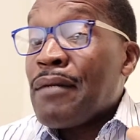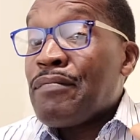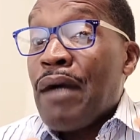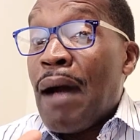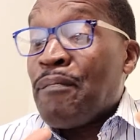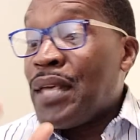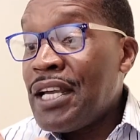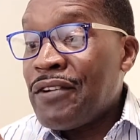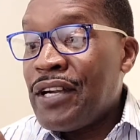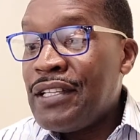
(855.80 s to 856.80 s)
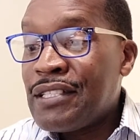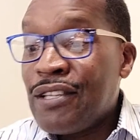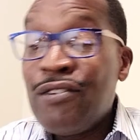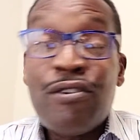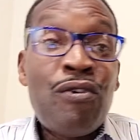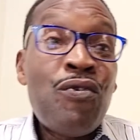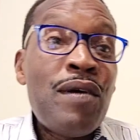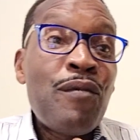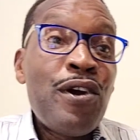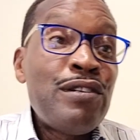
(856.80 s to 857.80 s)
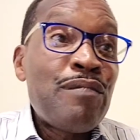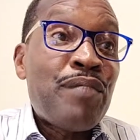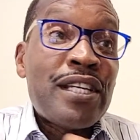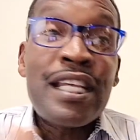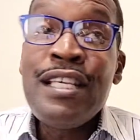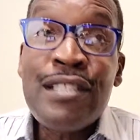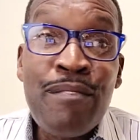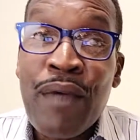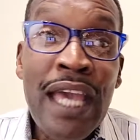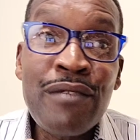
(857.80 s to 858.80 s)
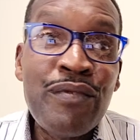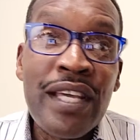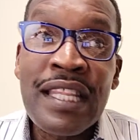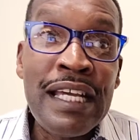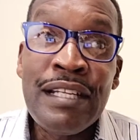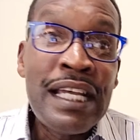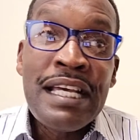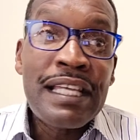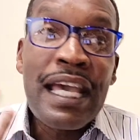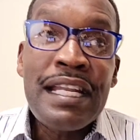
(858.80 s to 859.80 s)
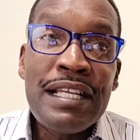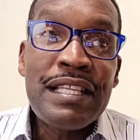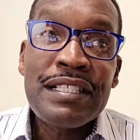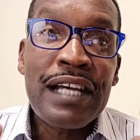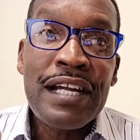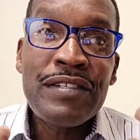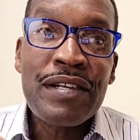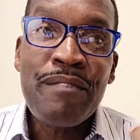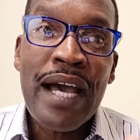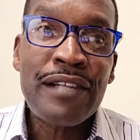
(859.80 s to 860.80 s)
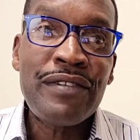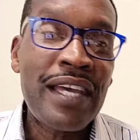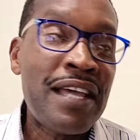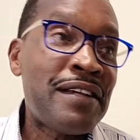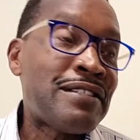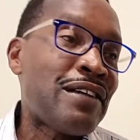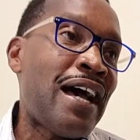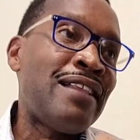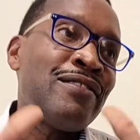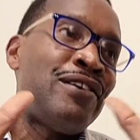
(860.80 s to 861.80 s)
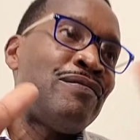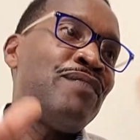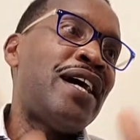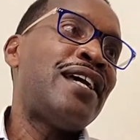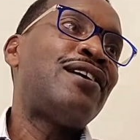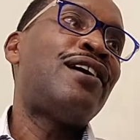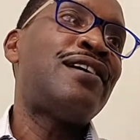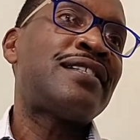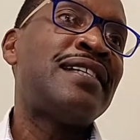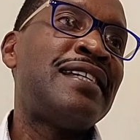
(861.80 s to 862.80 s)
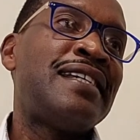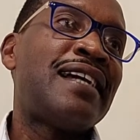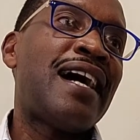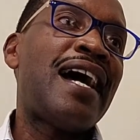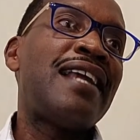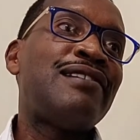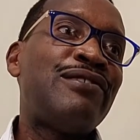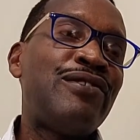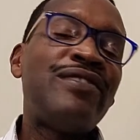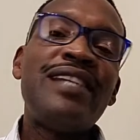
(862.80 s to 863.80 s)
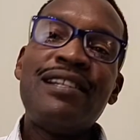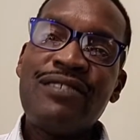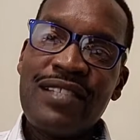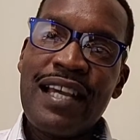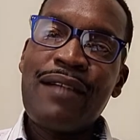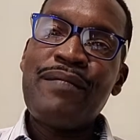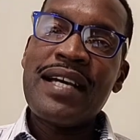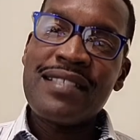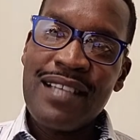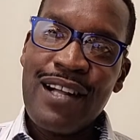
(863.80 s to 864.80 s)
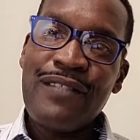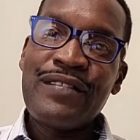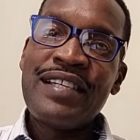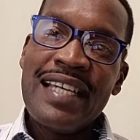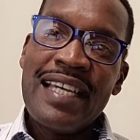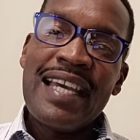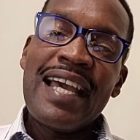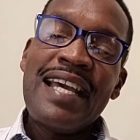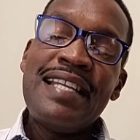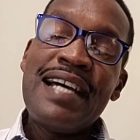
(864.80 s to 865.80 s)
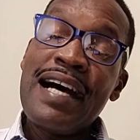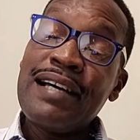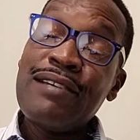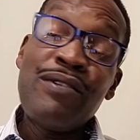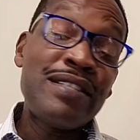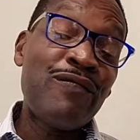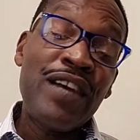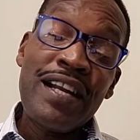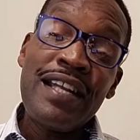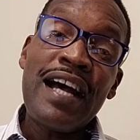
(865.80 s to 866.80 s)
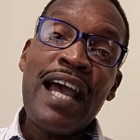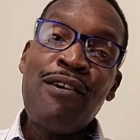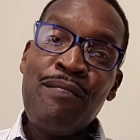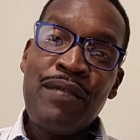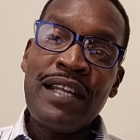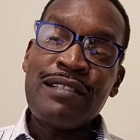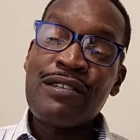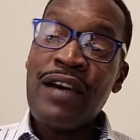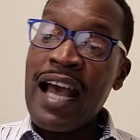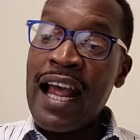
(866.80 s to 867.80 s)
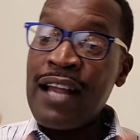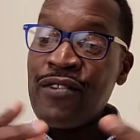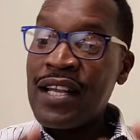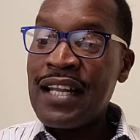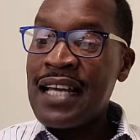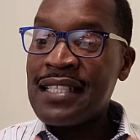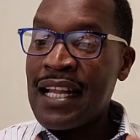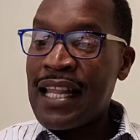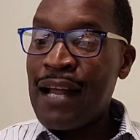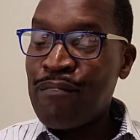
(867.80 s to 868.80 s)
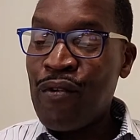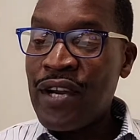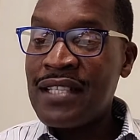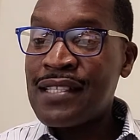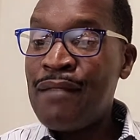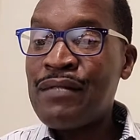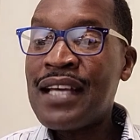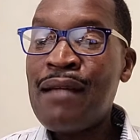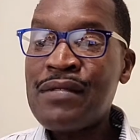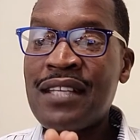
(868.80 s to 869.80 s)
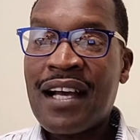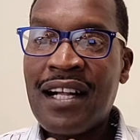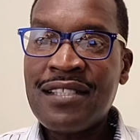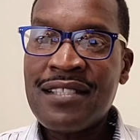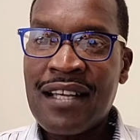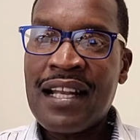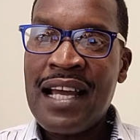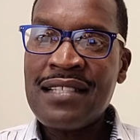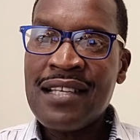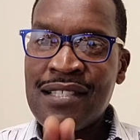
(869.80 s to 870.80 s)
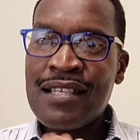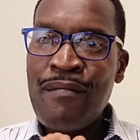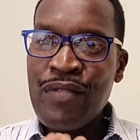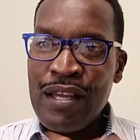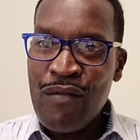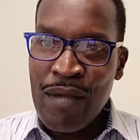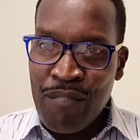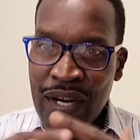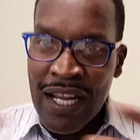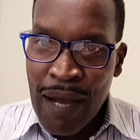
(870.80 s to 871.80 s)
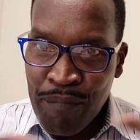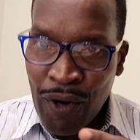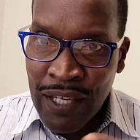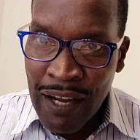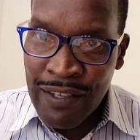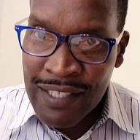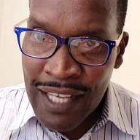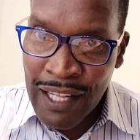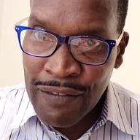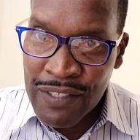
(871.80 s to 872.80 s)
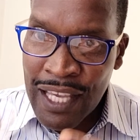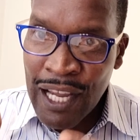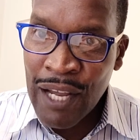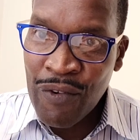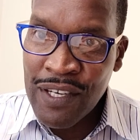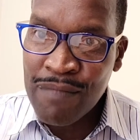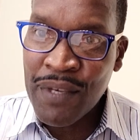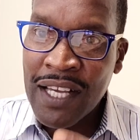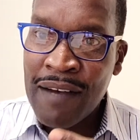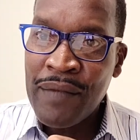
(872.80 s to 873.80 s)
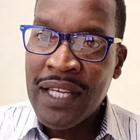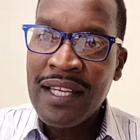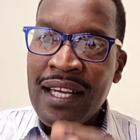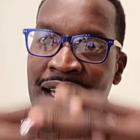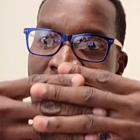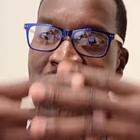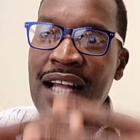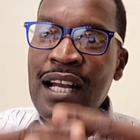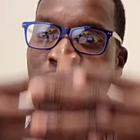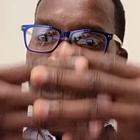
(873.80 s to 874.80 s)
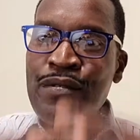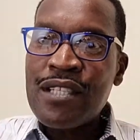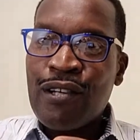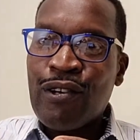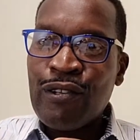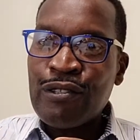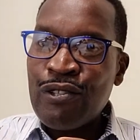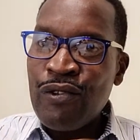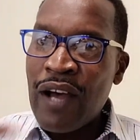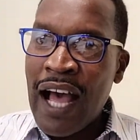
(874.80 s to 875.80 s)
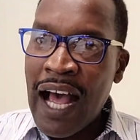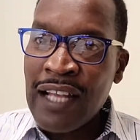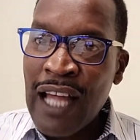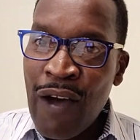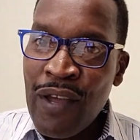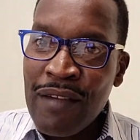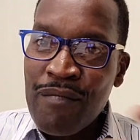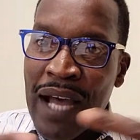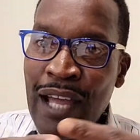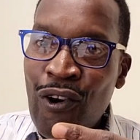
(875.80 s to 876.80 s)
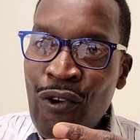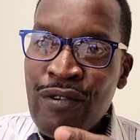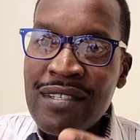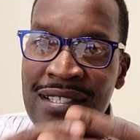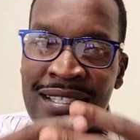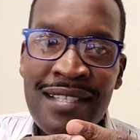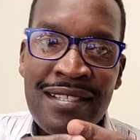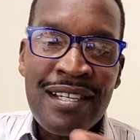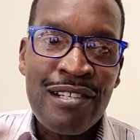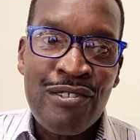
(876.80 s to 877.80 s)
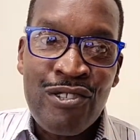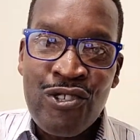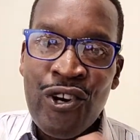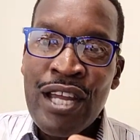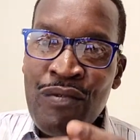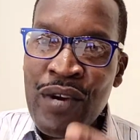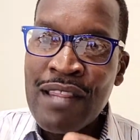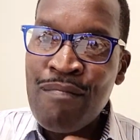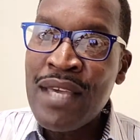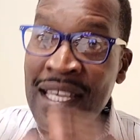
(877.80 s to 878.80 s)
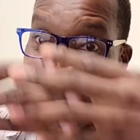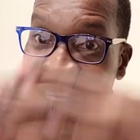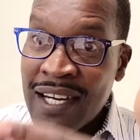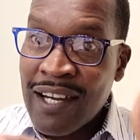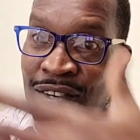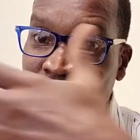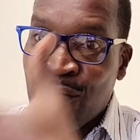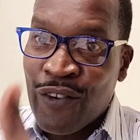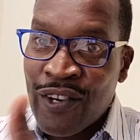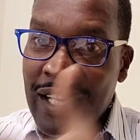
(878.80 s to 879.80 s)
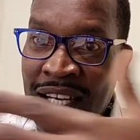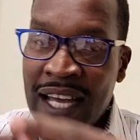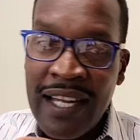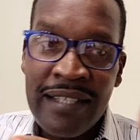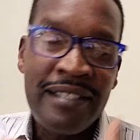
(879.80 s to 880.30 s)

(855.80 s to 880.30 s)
appearance, who I'm going to participate with in getting this country back together. So I thought, my gosh, I do need to check myself. And it was very eye-opening. So I realized at that point, sometimes the culture clash is something we bring upon ourselves. Here I was becoming an obstacle to allowing my own sister to join with me here on a foreign land.